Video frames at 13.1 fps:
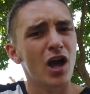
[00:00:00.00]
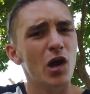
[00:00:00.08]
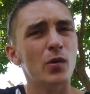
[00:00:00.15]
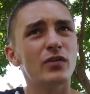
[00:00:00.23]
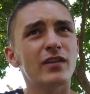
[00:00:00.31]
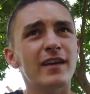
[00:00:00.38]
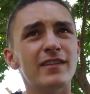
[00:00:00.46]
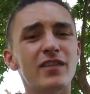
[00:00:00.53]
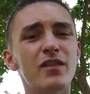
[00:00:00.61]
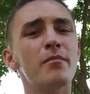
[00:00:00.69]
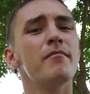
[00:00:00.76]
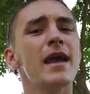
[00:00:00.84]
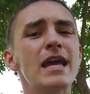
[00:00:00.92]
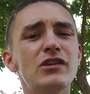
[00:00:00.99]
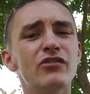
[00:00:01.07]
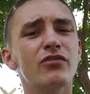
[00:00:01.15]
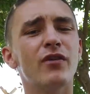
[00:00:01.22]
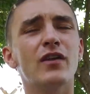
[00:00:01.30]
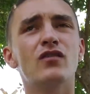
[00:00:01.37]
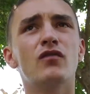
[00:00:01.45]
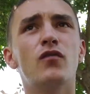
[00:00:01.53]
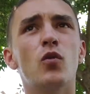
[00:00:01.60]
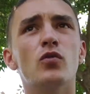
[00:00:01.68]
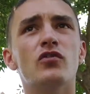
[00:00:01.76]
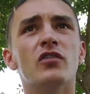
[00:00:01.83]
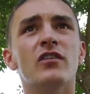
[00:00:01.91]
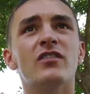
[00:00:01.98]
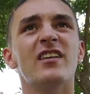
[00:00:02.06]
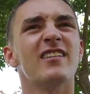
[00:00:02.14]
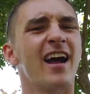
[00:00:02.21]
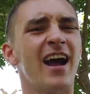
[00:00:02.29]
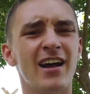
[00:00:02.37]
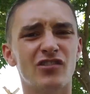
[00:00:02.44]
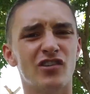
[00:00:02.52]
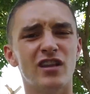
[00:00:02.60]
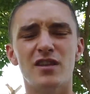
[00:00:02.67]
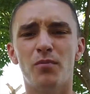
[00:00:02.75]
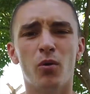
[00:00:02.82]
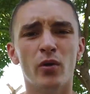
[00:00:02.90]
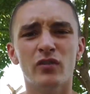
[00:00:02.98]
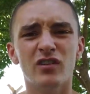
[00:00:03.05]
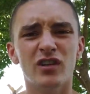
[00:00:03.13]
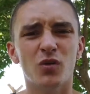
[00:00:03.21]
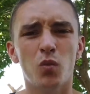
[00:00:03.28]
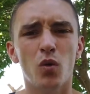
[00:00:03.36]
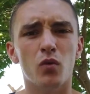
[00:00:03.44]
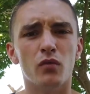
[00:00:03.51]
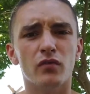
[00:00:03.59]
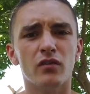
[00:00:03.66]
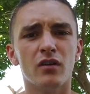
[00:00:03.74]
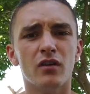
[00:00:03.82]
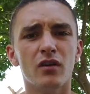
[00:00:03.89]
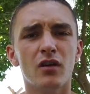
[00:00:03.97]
who was saying that the major threat to vultures is actually the poisoning of wolves.